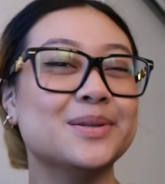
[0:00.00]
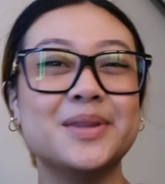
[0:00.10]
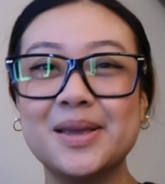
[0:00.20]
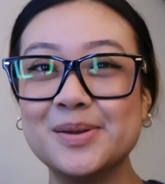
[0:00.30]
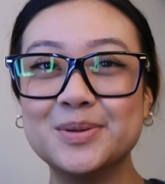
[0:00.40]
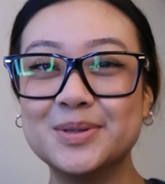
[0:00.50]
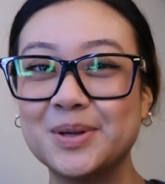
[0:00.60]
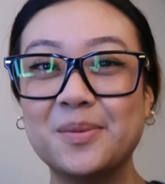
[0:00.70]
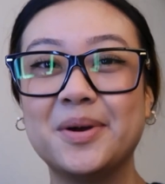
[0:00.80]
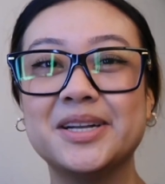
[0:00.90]
So thank you
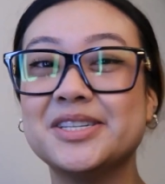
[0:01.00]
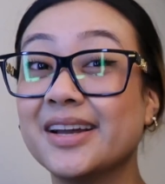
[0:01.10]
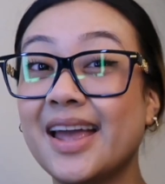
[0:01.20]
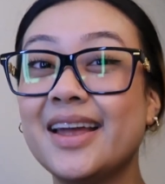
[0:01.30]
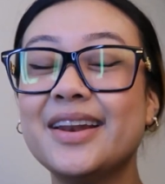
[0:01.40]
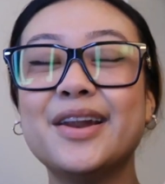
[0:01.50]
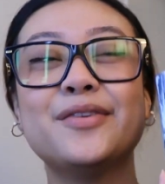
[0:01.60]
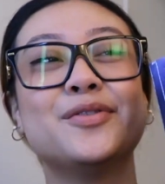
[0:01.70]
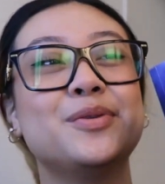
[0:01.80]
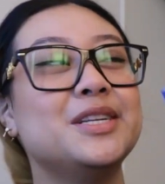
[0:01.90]
so much
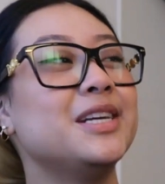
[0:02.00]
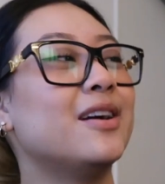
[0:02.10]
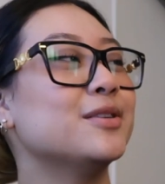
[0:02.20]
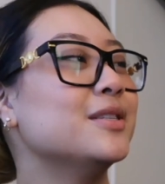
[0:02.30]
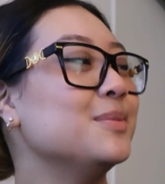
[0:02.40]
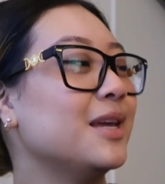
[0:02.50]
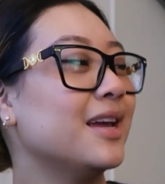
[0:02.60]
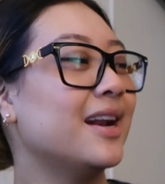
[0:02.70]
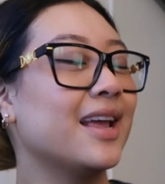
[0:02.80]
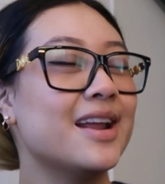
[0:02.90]
again for reaching out to
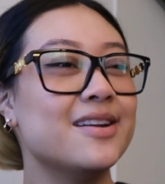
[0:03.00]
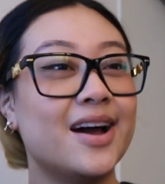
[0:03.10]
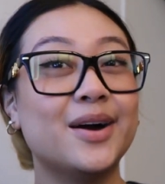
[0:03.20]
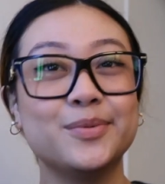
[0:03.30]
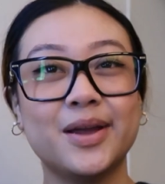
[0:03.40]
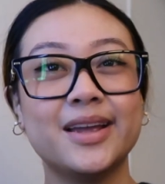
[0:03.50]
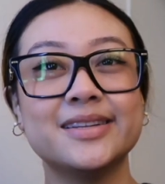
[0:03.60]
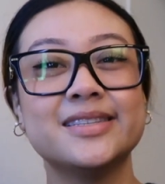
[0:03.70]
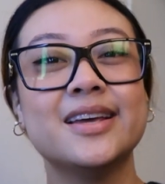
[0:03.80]
me. And I cannot wait.